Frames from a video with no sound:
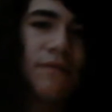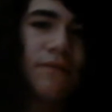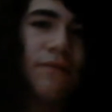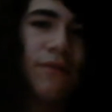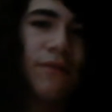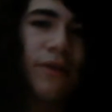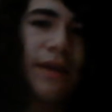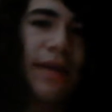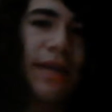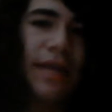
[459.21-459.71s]

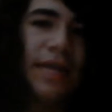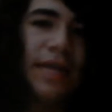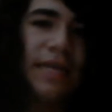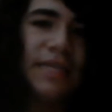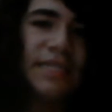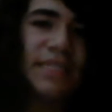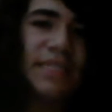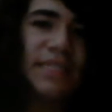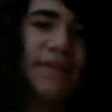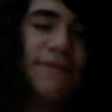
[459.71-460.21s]
for
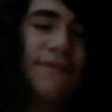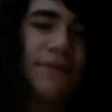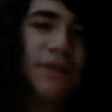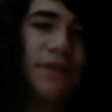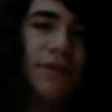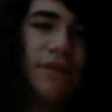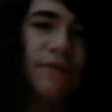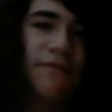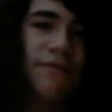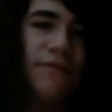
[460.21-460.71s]
a
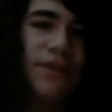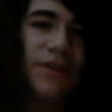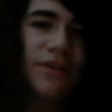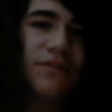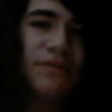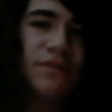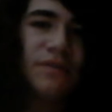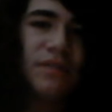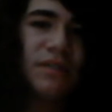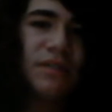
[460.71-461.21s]
700
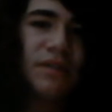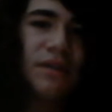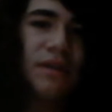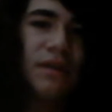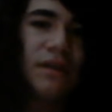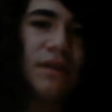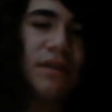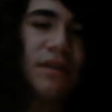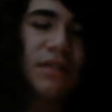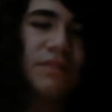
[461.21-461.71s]
views
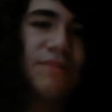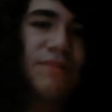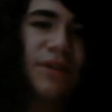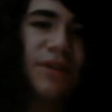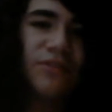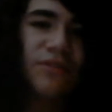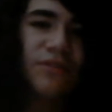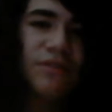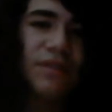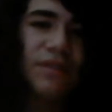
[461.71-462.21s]

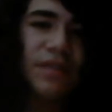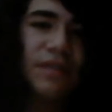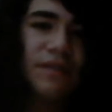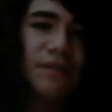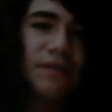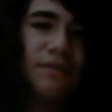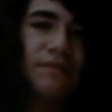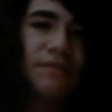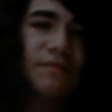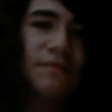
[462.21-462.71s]
special,
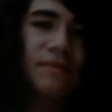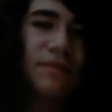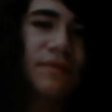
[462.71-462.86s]
then